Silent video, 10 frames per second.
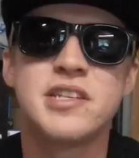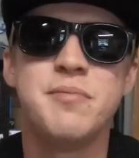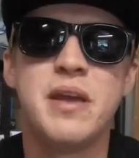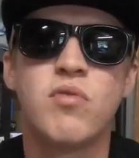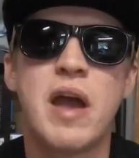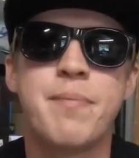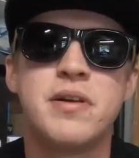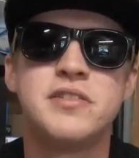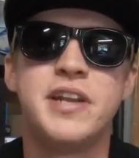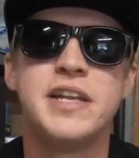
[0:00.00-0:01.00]
Gonna be a wrap
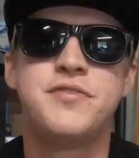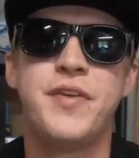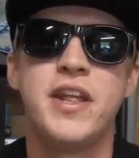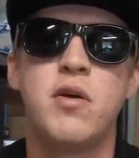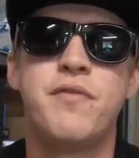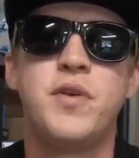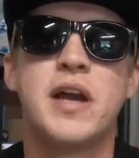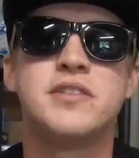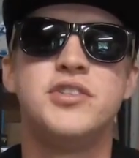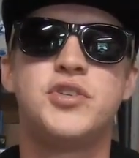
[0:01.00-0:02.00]
on today's video. If you
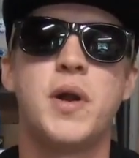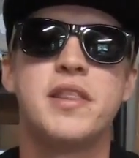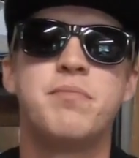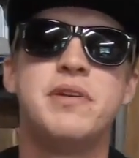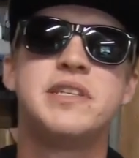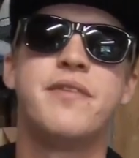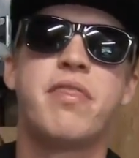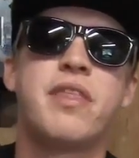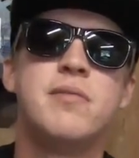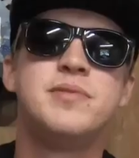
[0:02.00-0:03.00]
guys enjoyed it, then please give it a
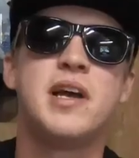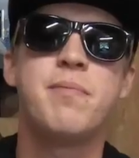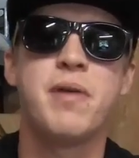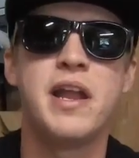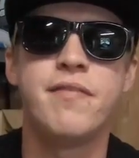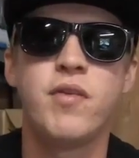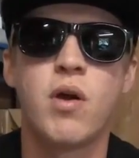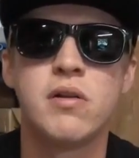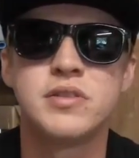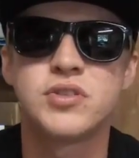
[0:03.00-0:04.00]
thumbs up. And if you
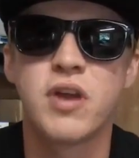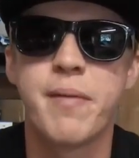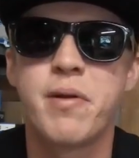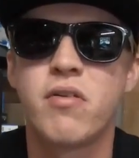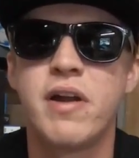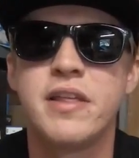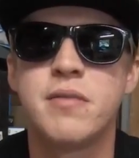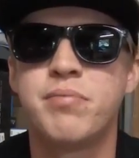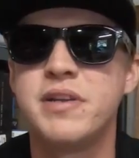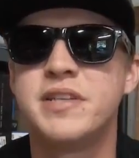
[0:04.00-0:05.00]
aren't subscribing already,
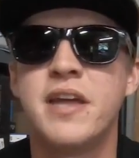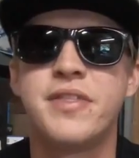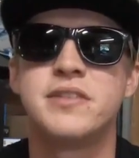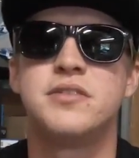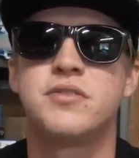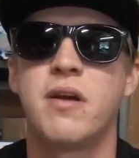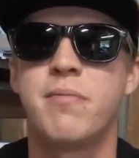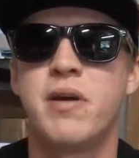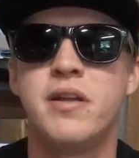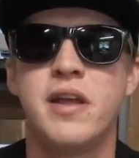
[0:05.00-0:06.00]
then please hit that
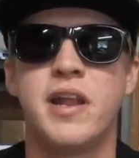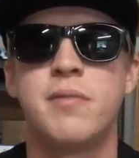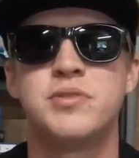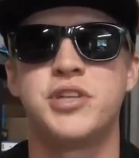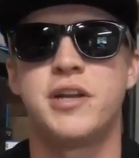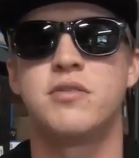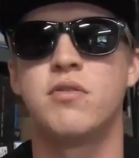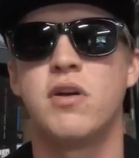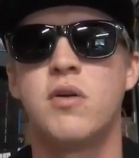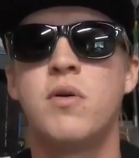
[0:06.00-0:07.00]
subscribe button. It helps the channel
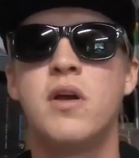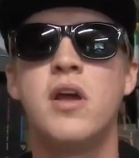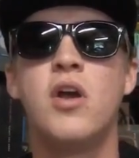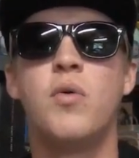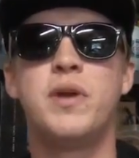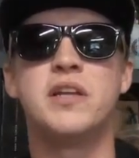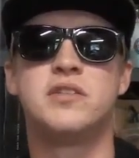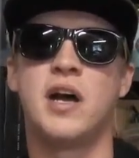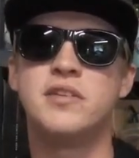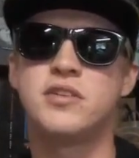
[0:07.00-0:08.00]
grow. We
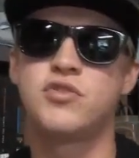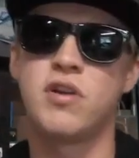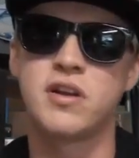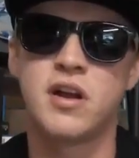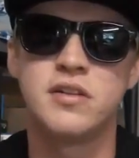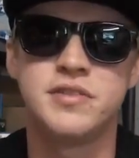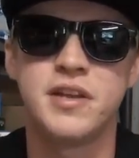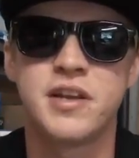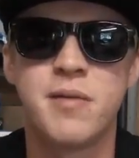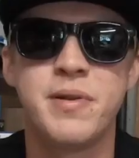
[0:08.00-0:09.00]
got tons of truck
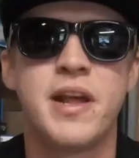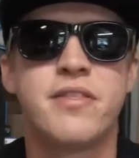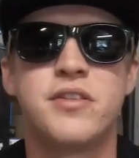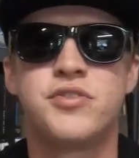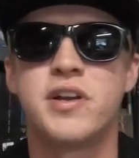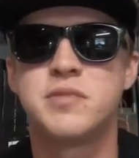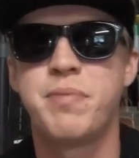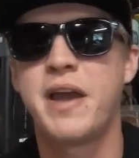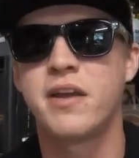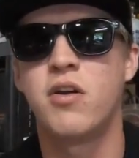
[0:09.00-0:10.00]
content coming now that the truck's
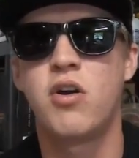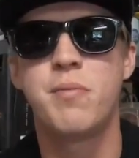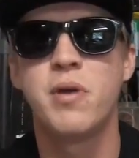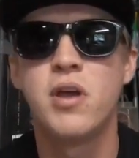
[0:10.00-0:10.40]
back at home.